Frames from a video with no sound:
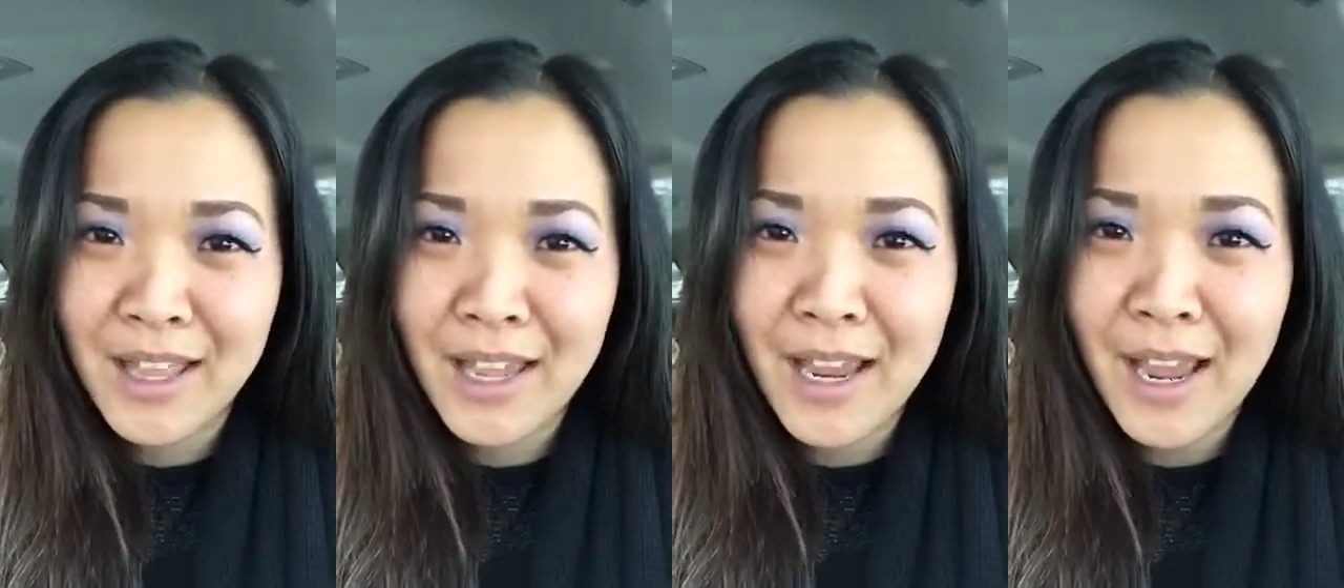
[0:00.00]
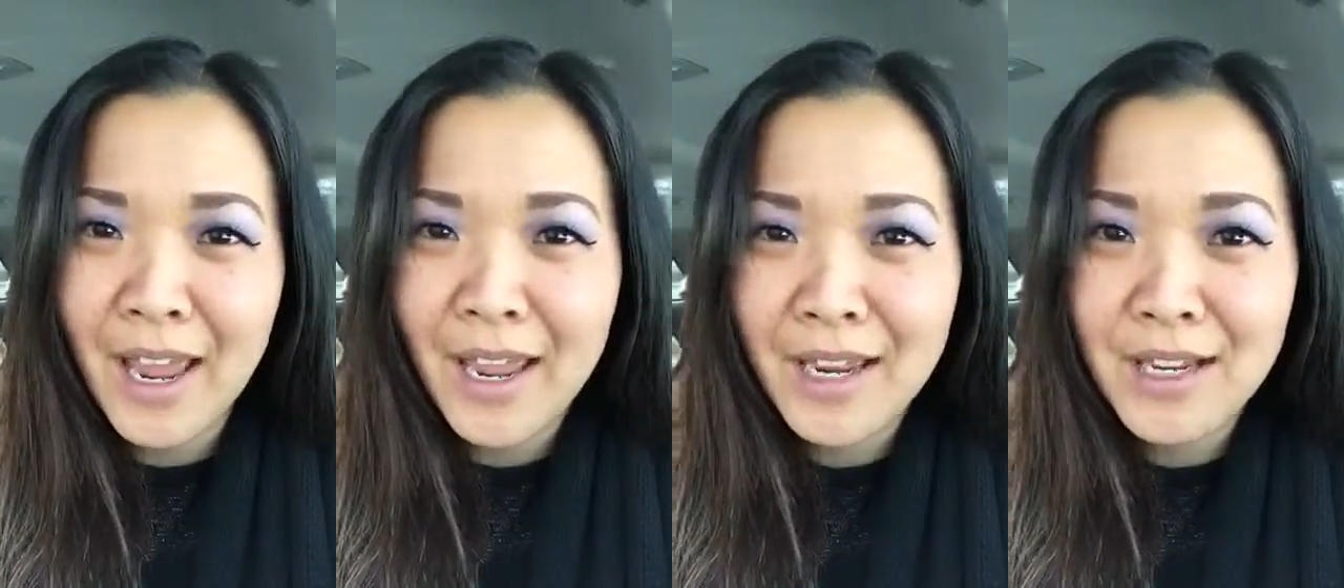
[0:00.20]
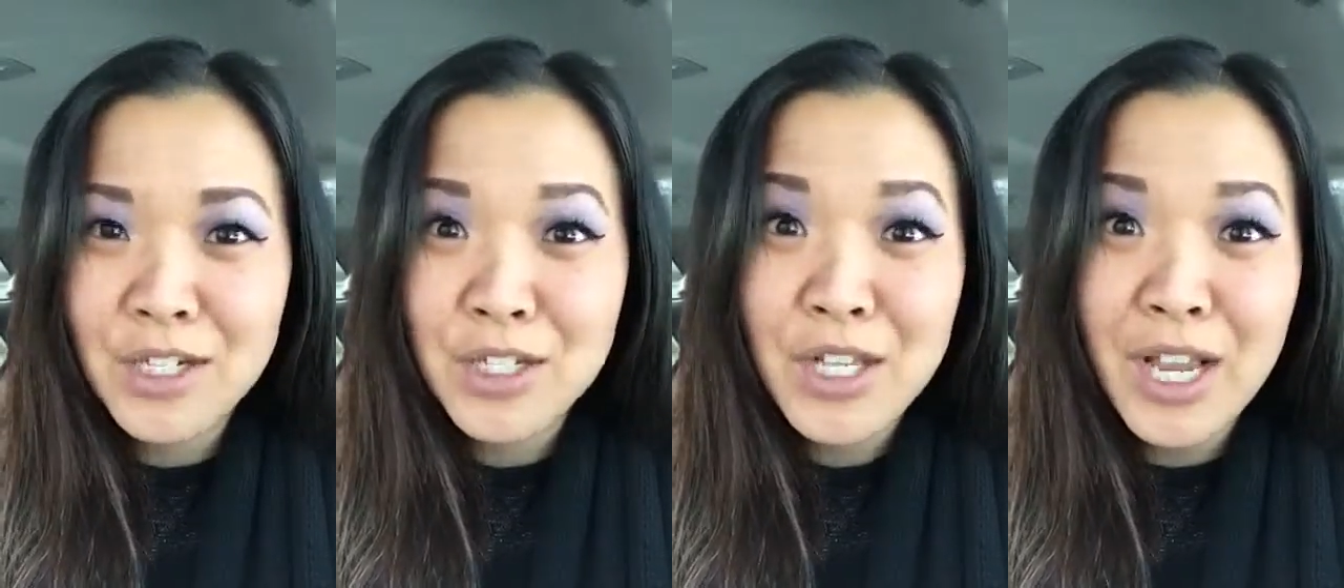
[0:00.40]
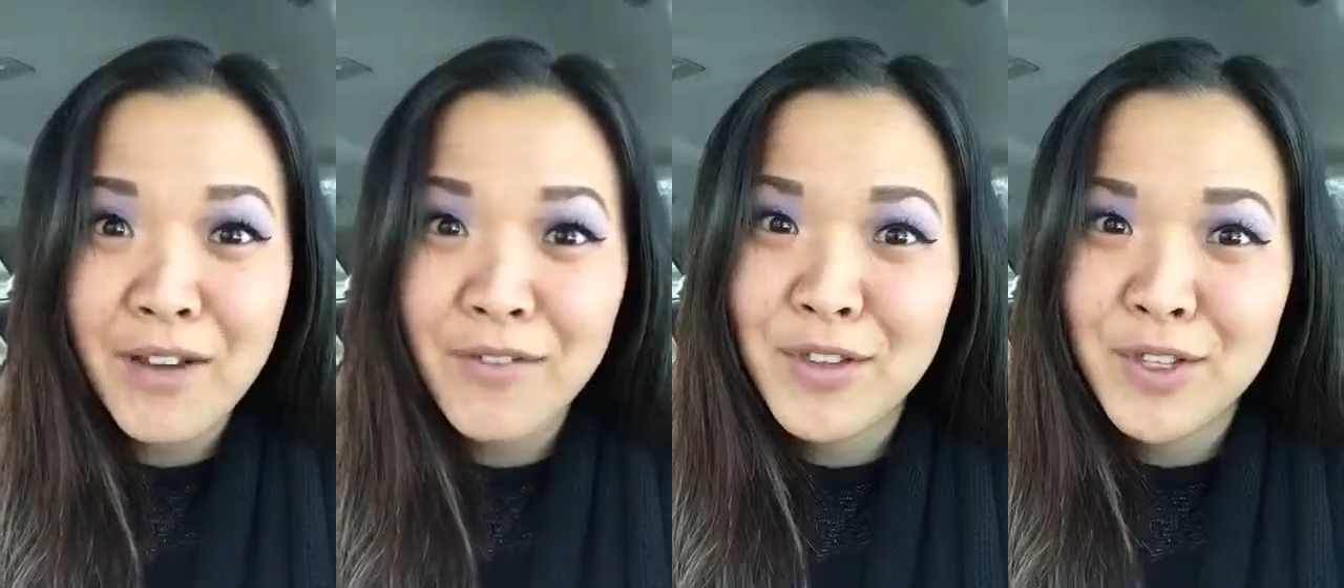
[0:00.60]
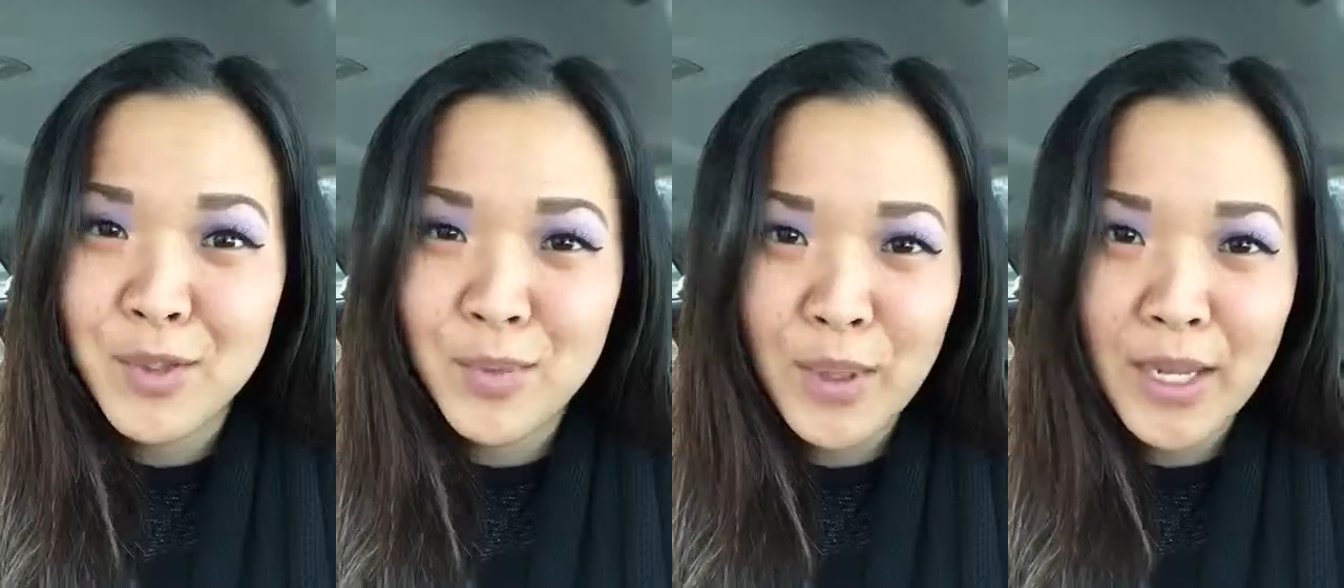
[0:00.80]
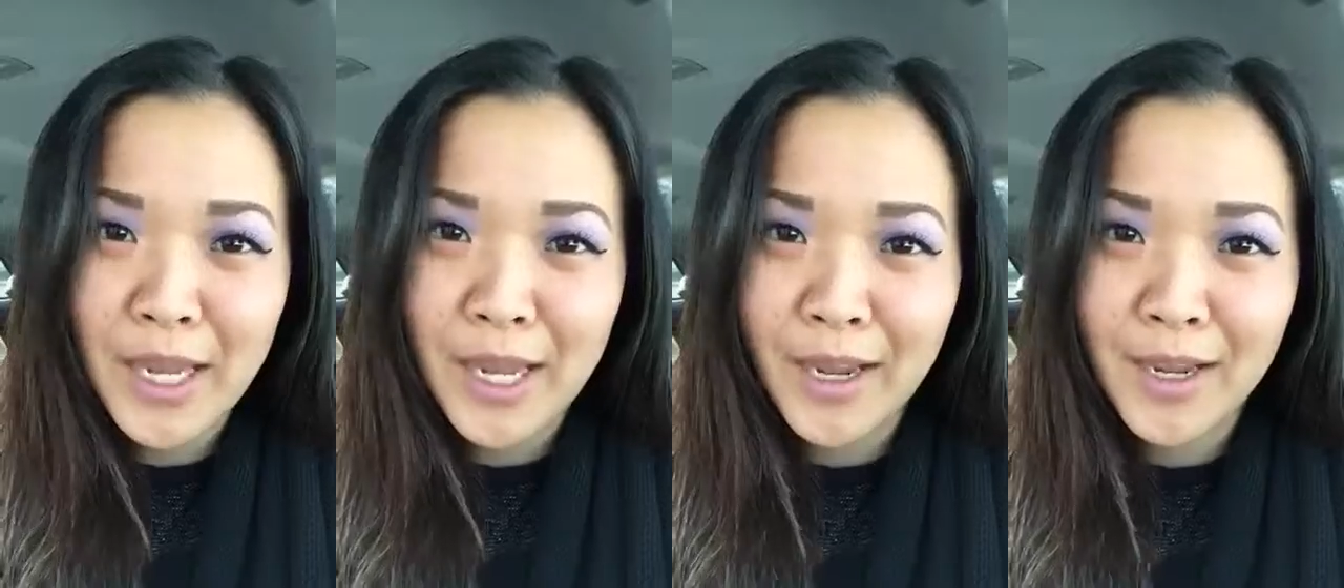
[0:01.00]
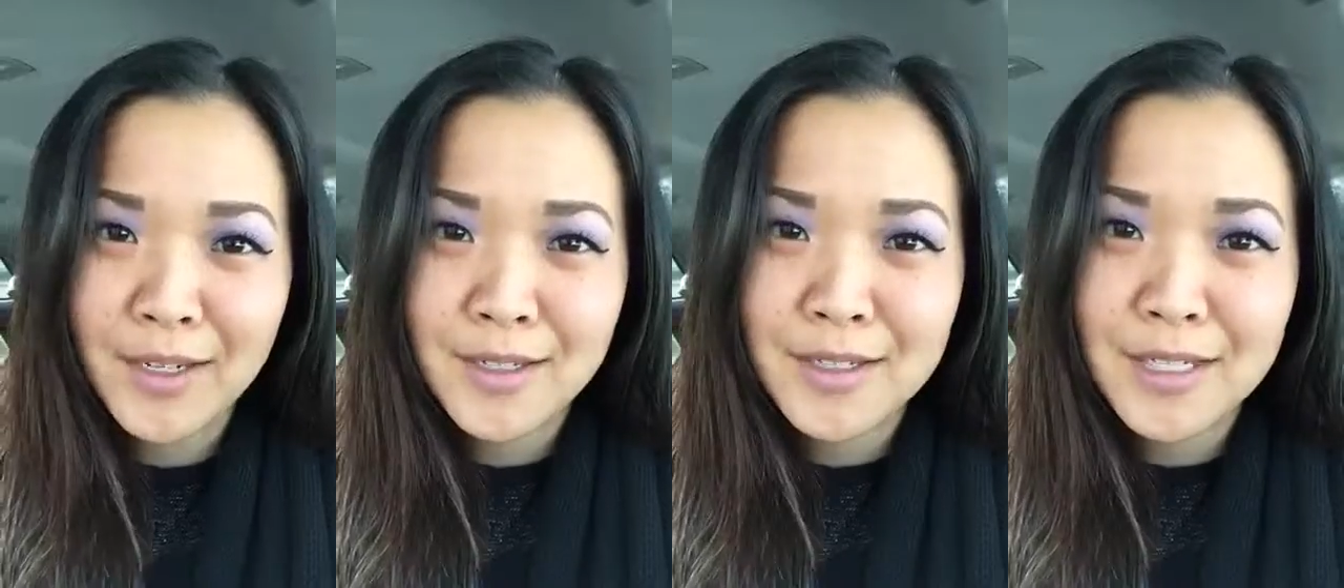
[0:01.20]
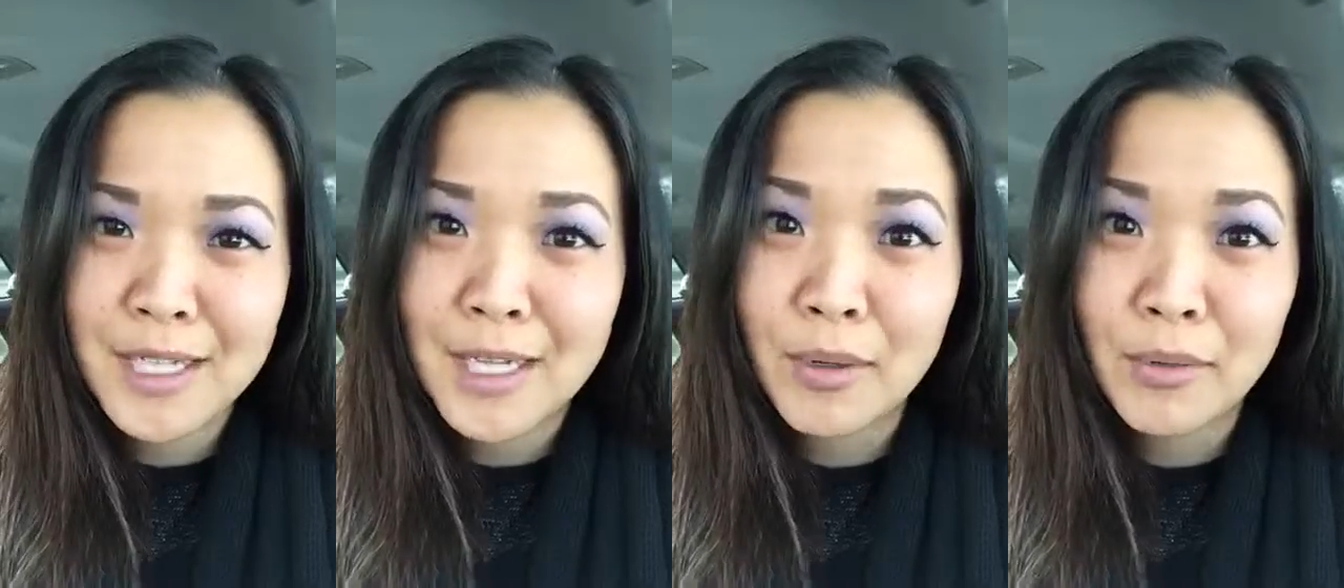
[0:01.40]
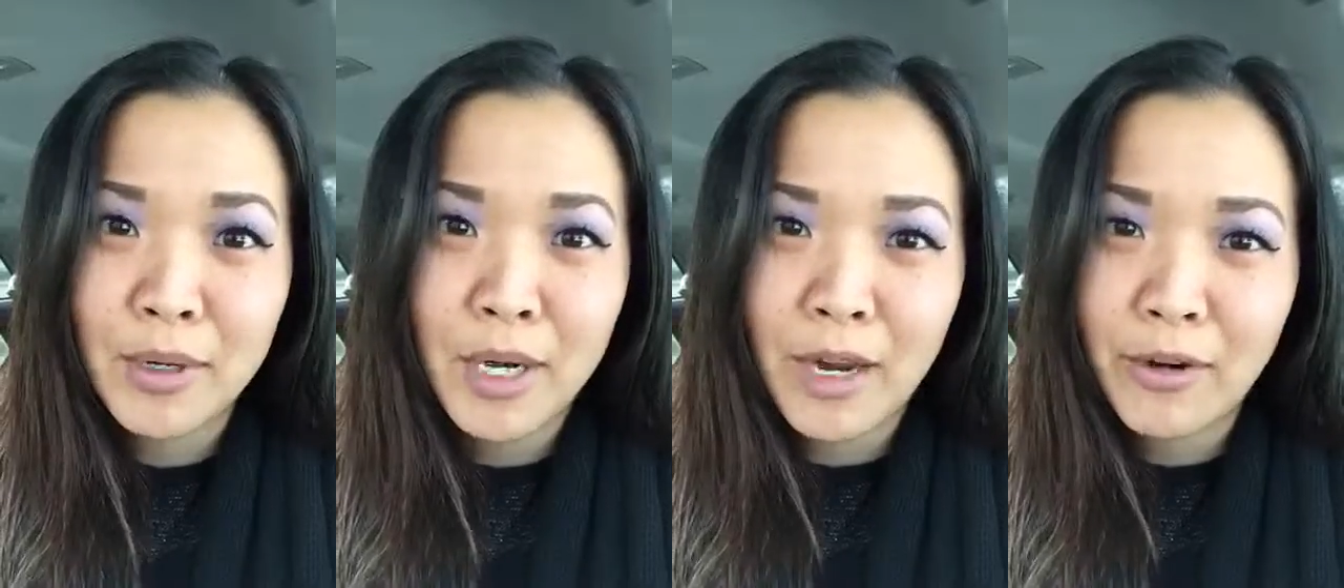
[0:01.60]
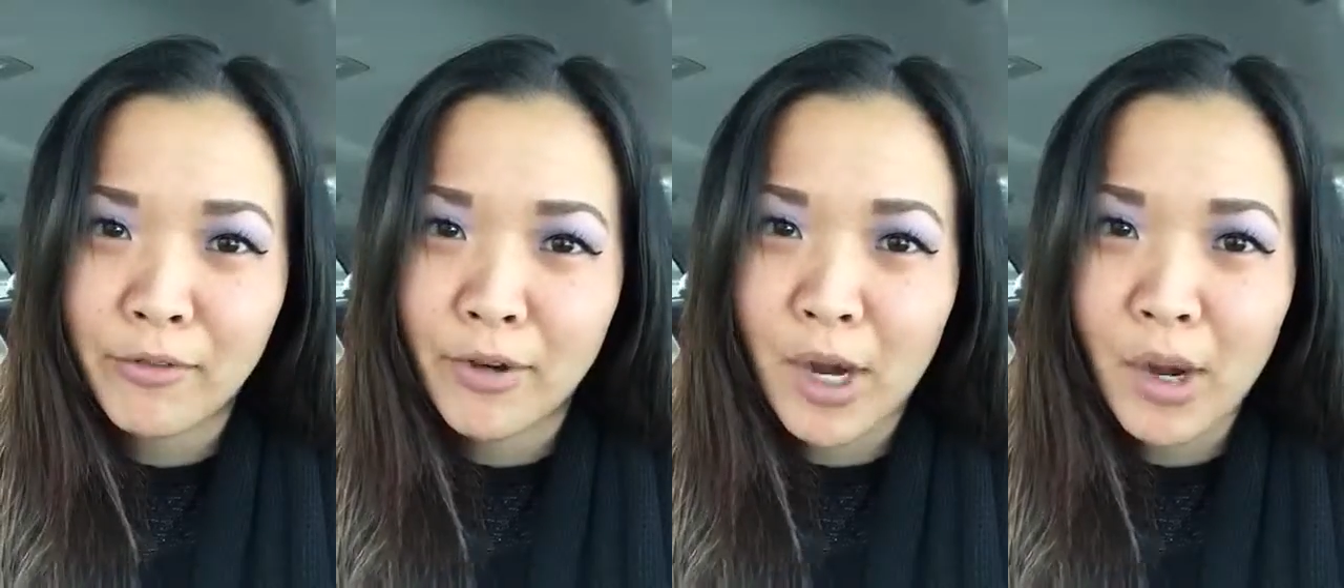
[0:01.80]
like I can just have this weekend to eat
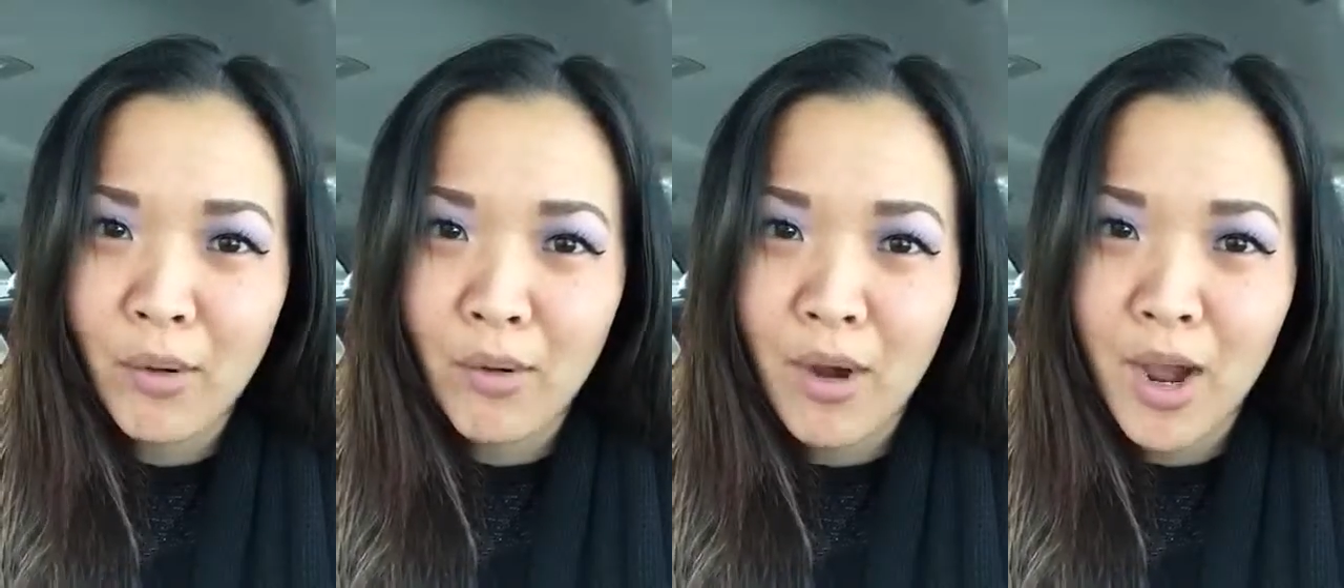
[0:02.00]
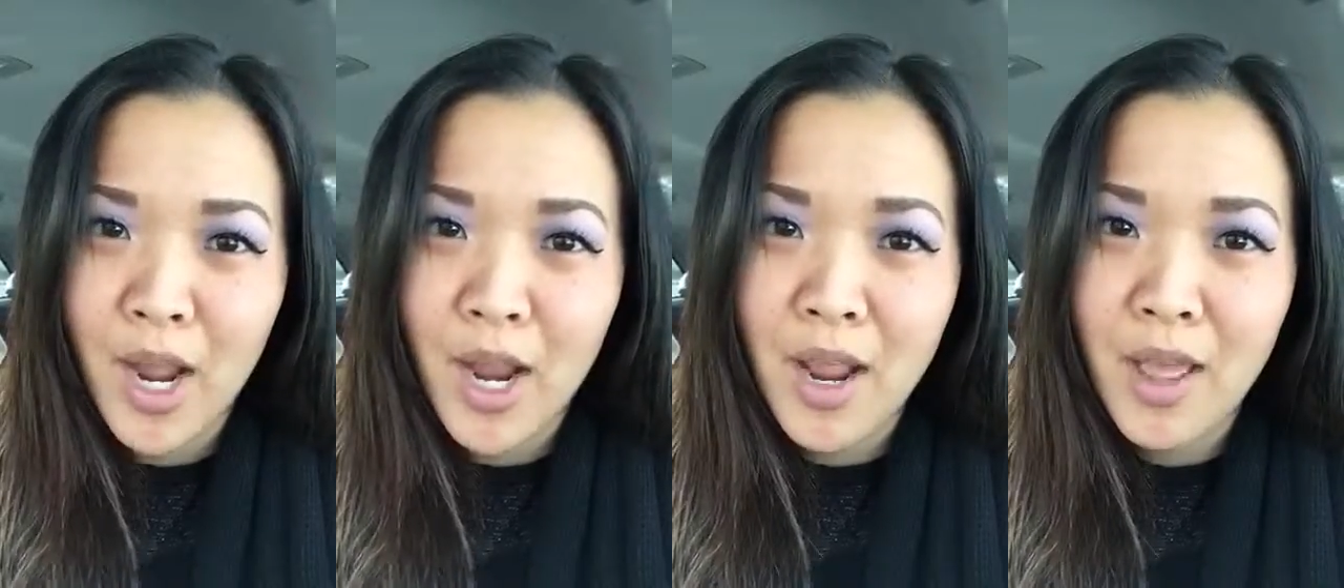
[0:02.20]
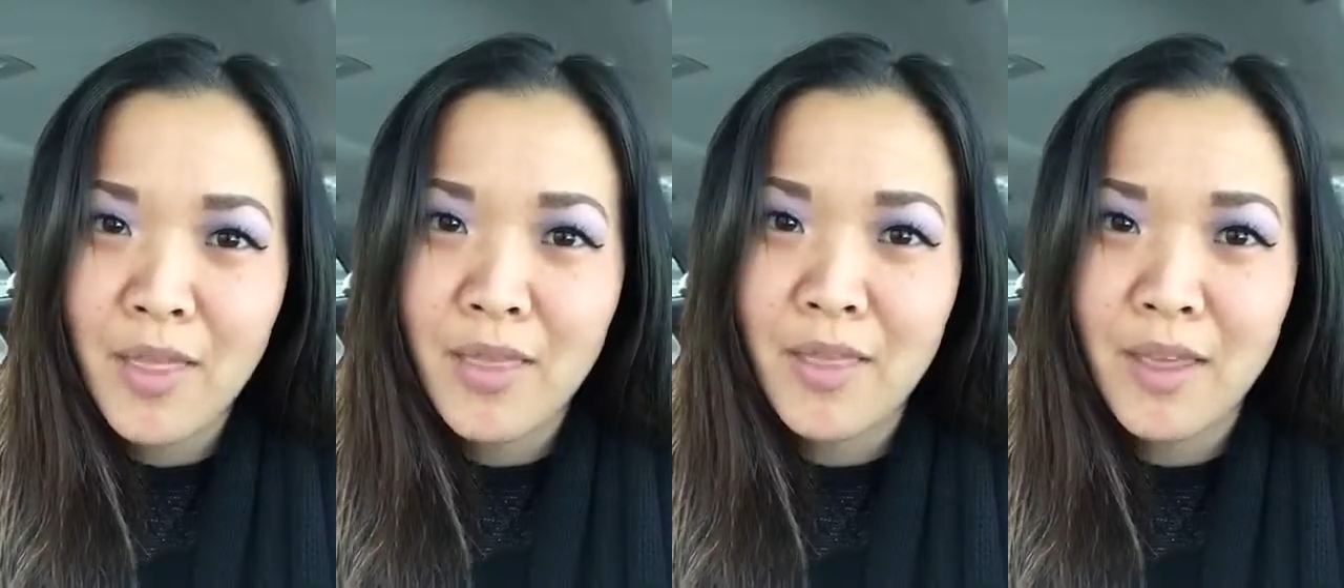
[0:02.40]
whatever I want,